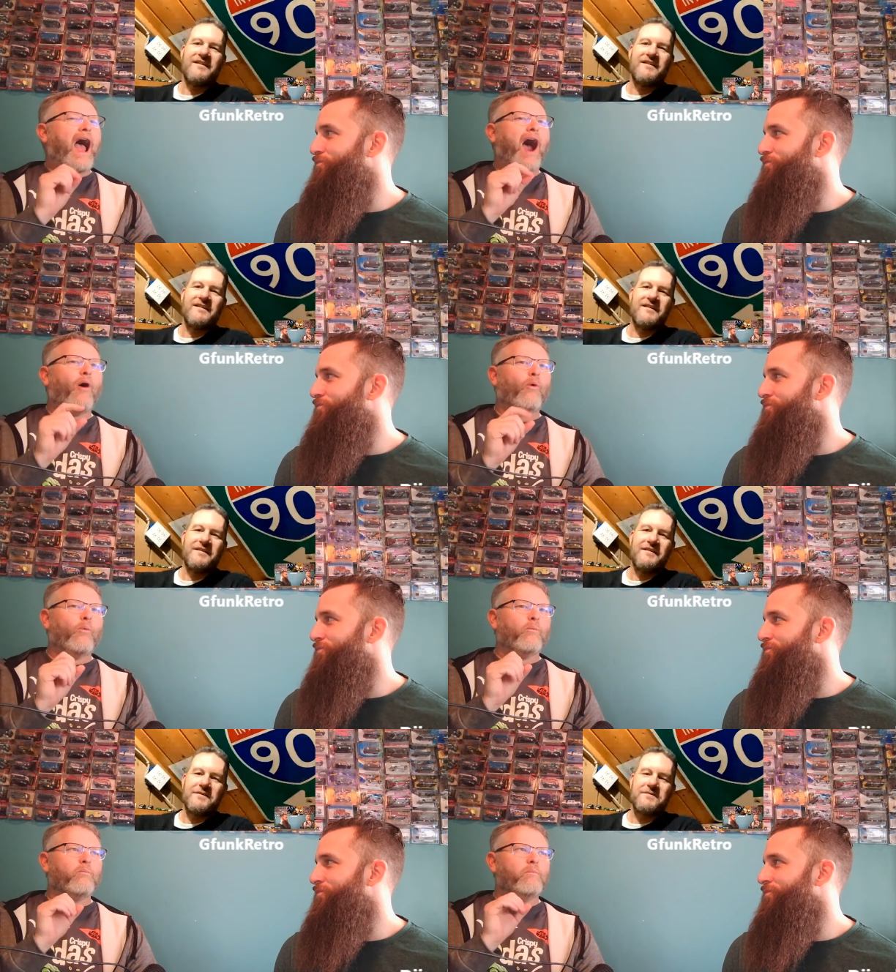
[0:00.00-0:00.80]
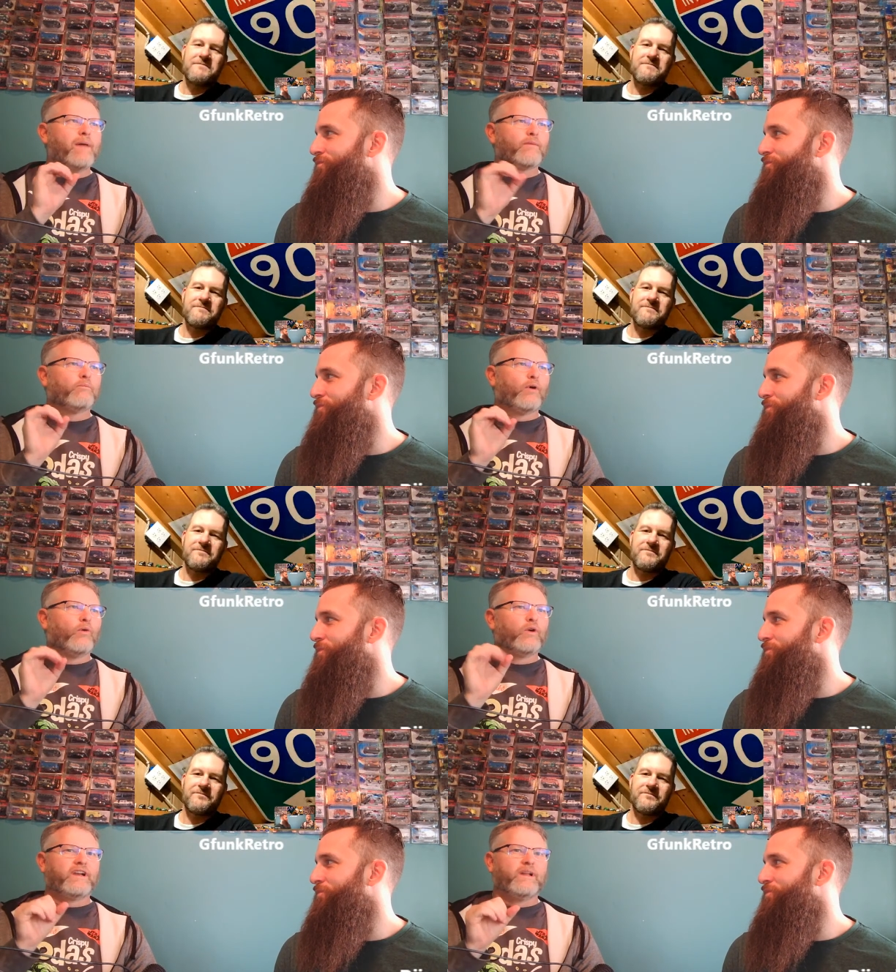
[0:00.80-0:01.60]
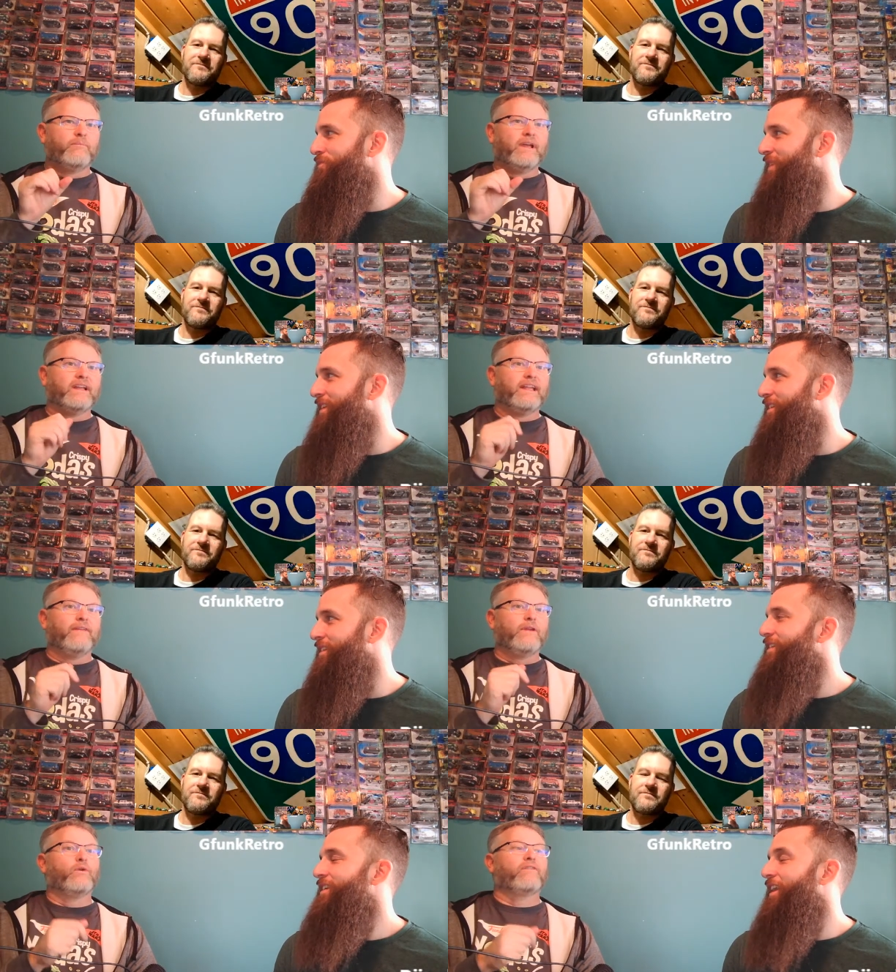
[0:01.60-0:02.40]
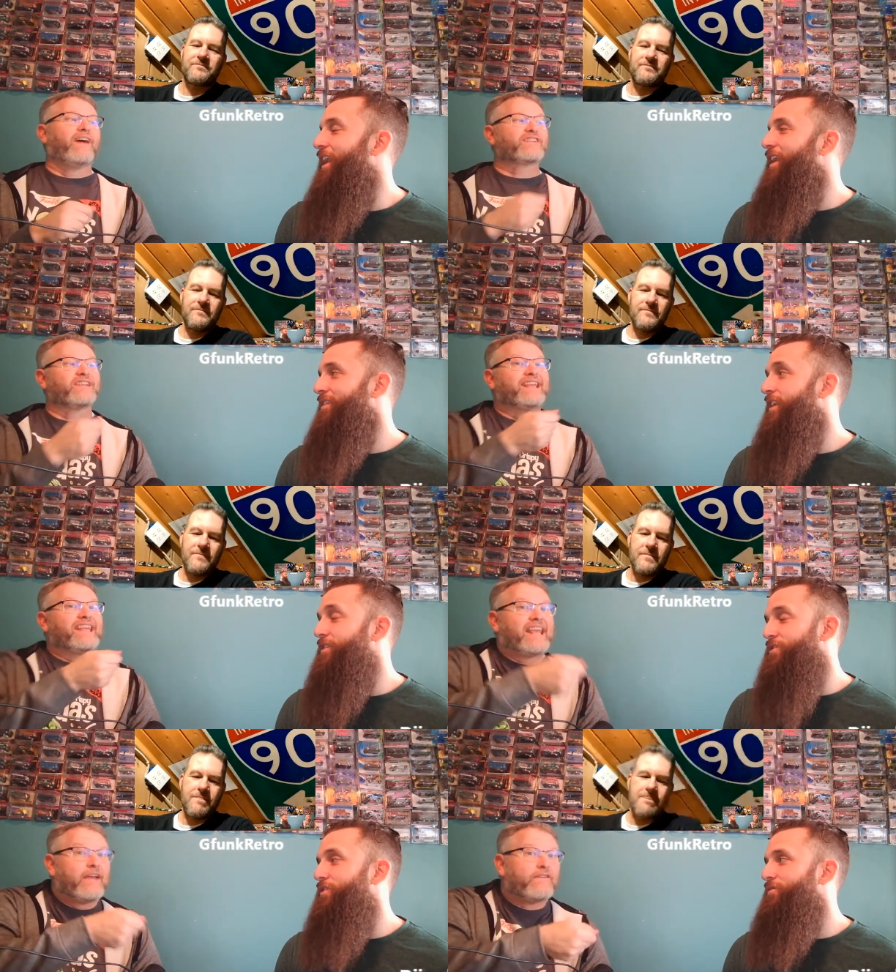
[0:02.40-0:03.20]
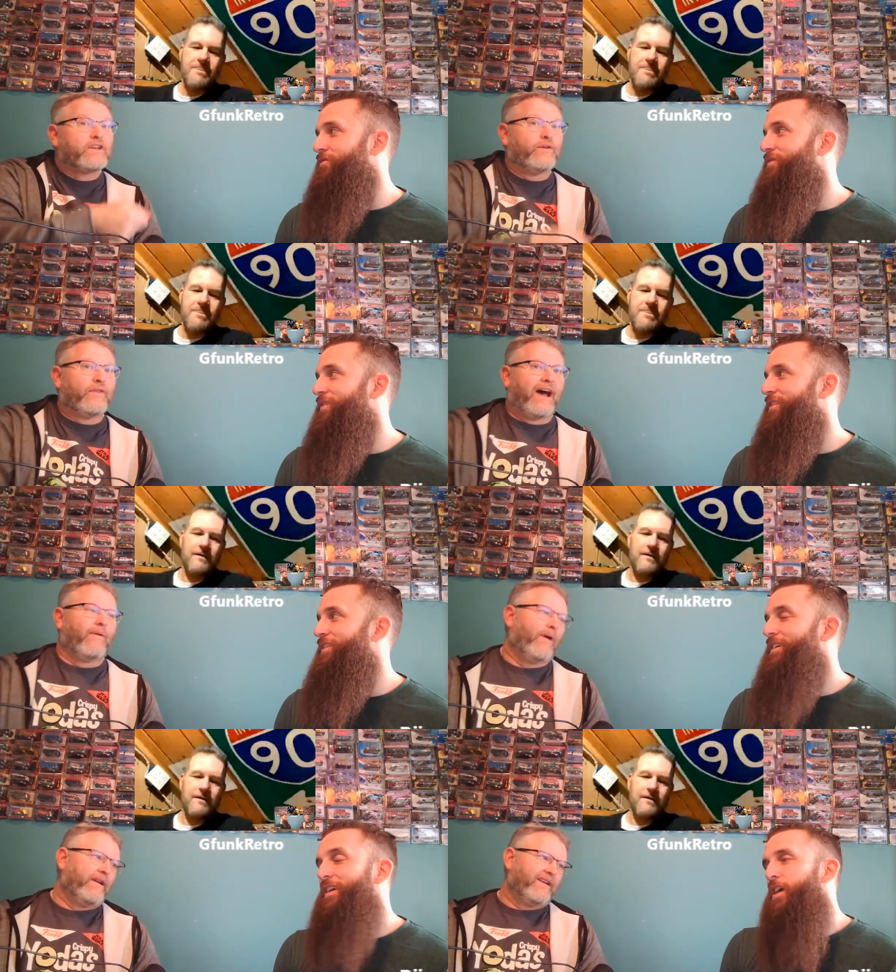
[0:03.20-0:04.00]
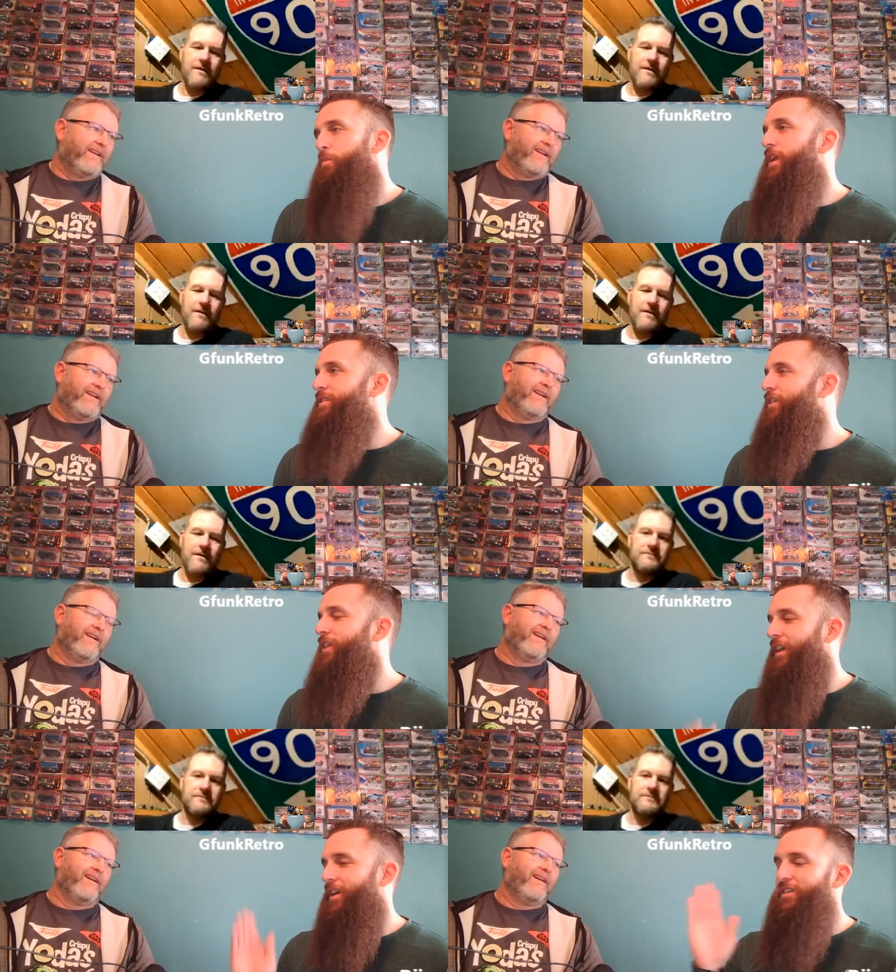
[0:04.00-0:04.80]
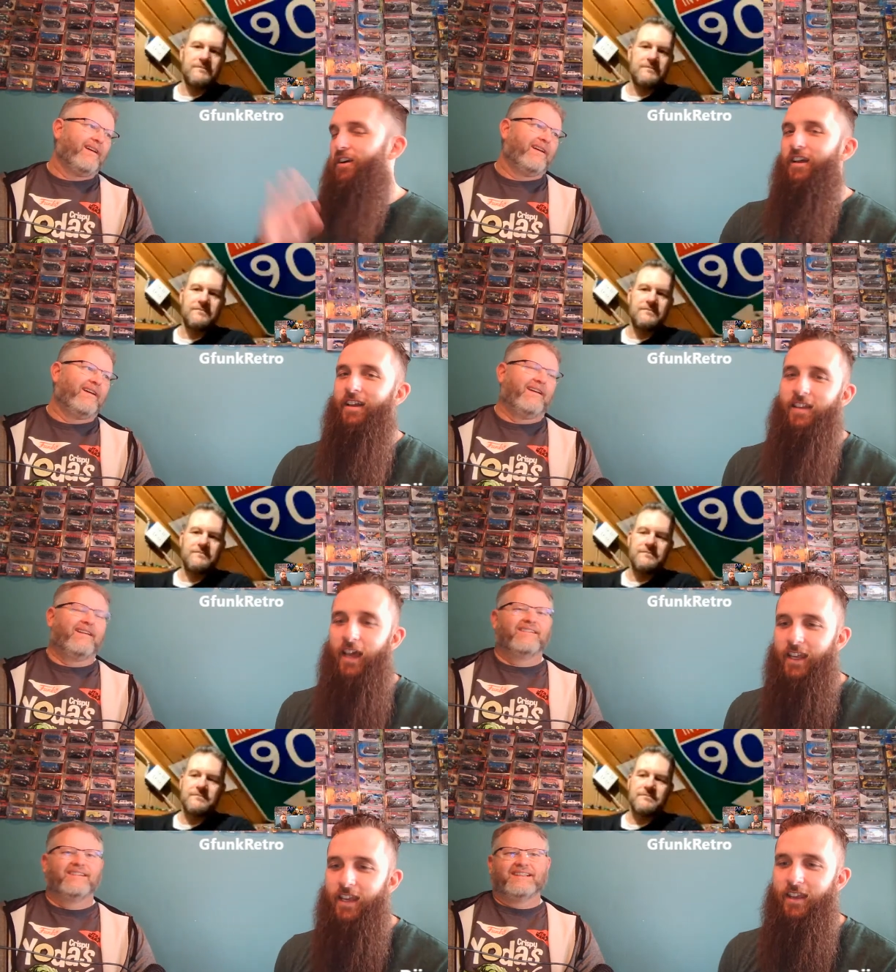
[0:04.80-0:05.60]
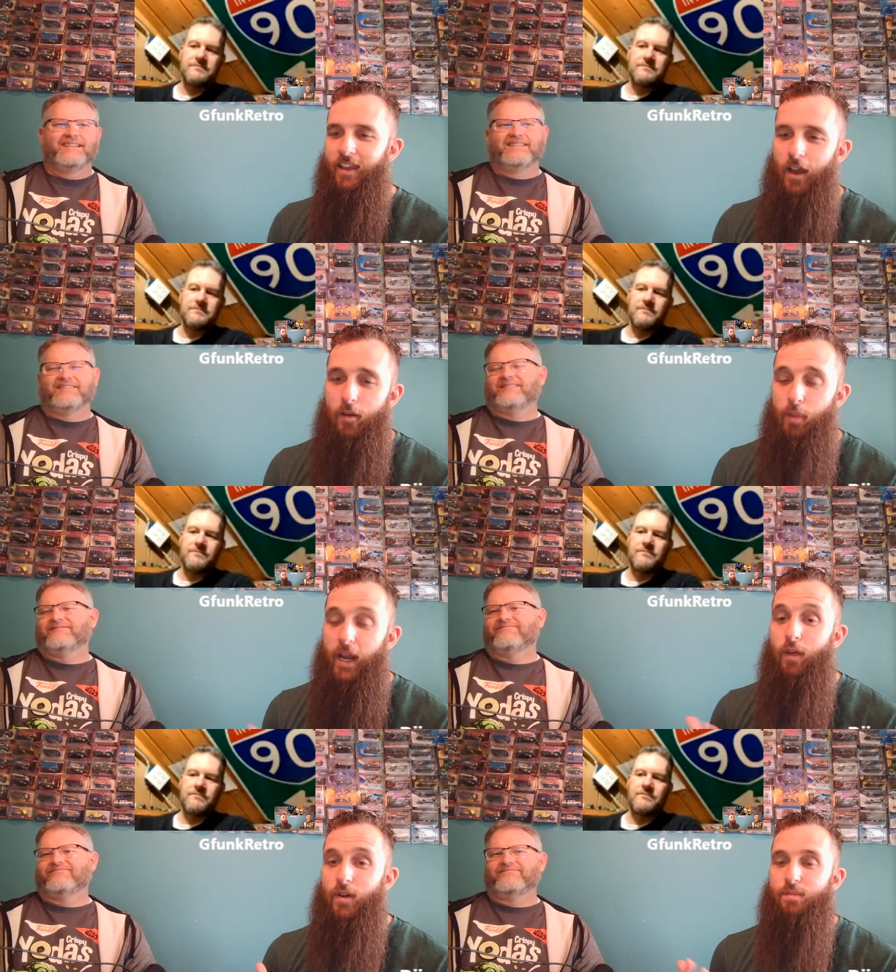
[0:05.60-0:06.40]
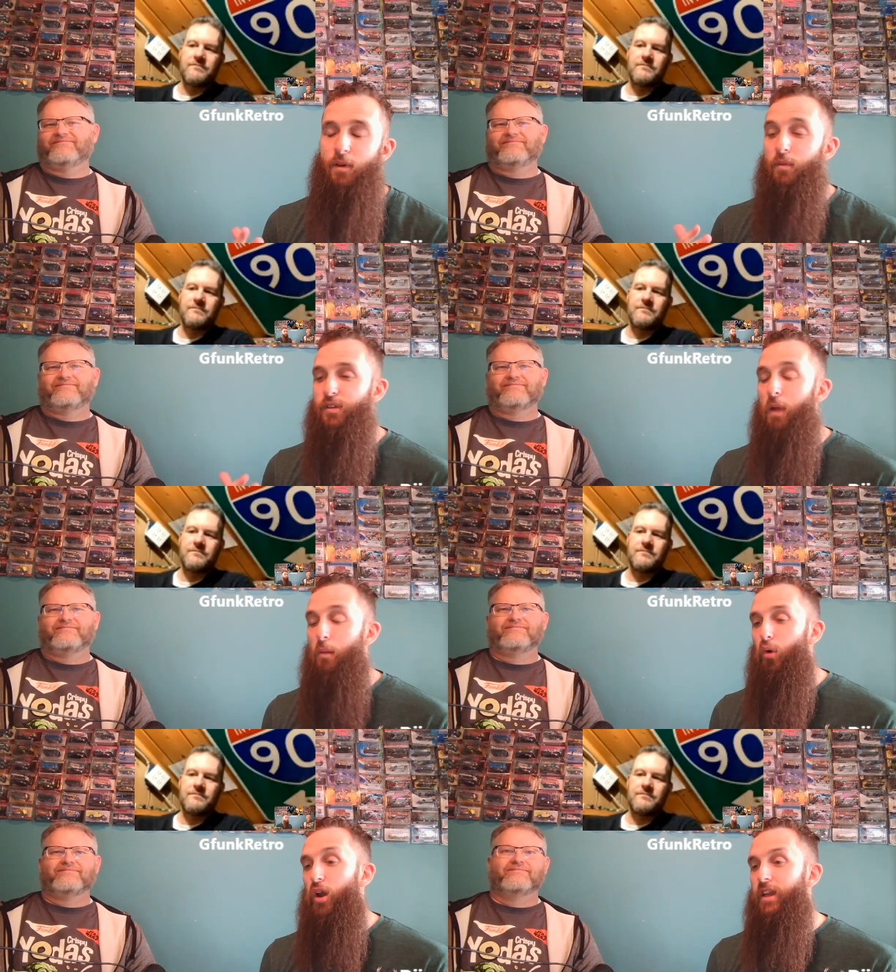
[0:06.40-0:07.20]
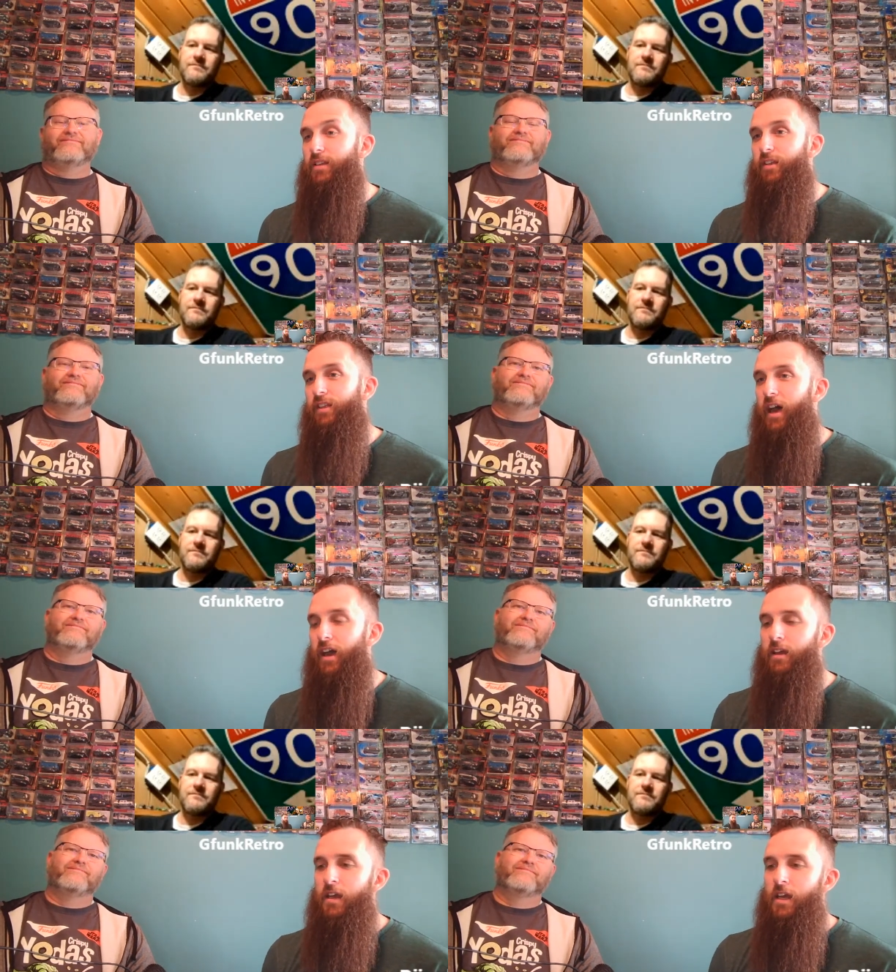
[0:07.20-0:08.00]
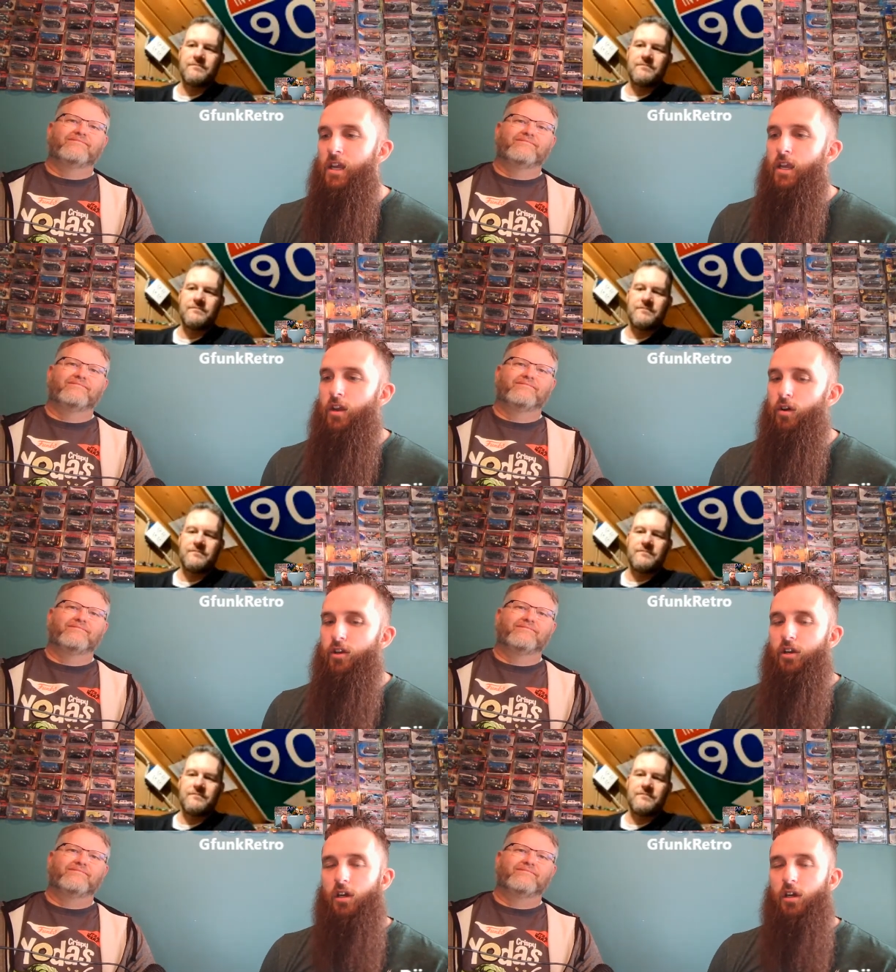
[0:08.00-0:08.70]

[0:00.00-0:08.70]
Speaker 1: how memorable would it have been if he would have yeah, actually given you that one?
Speaker 2: But it's all good. It's all good. Like he, uh, but anyway, so my point is, is that you know your